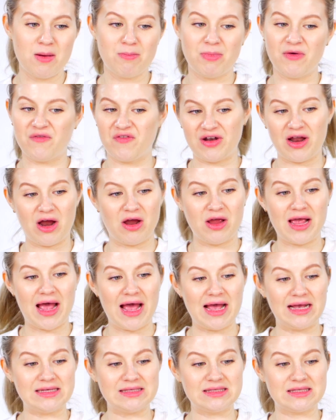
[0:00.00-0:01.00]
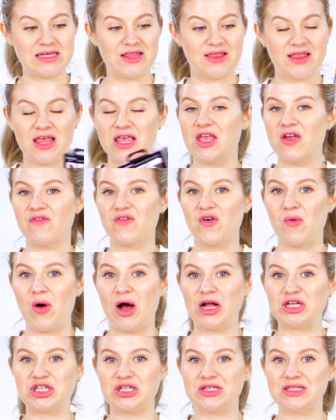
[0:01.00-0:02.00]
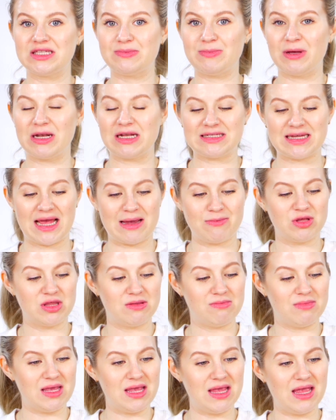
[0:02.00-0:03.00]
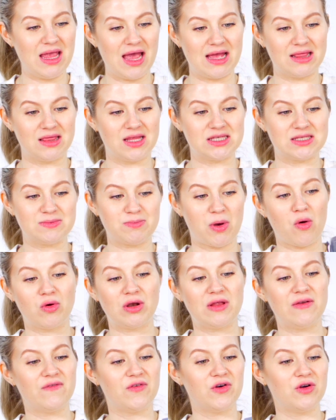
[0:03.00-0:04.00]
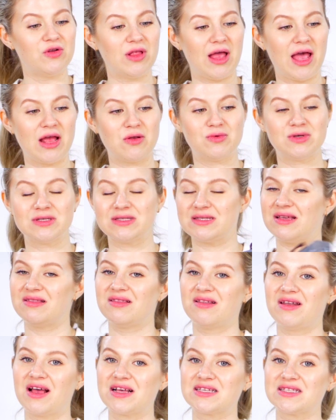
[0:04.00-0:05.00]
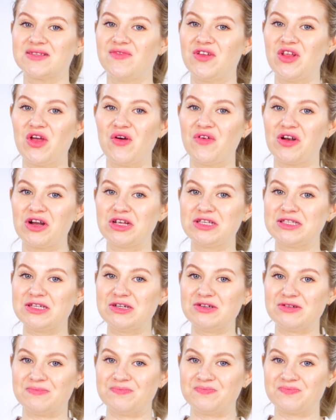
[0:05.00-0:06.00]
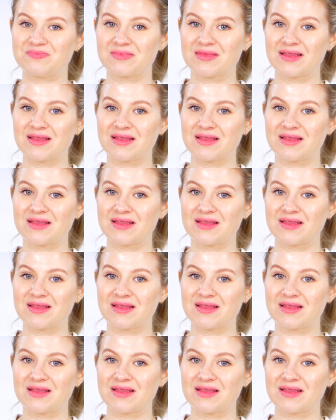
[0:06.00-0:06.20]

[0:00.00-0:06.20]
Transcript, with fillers: But for now, you guys, thank you for watching, spending time with me and this PonyFull, and we'll see you in the next video very soon.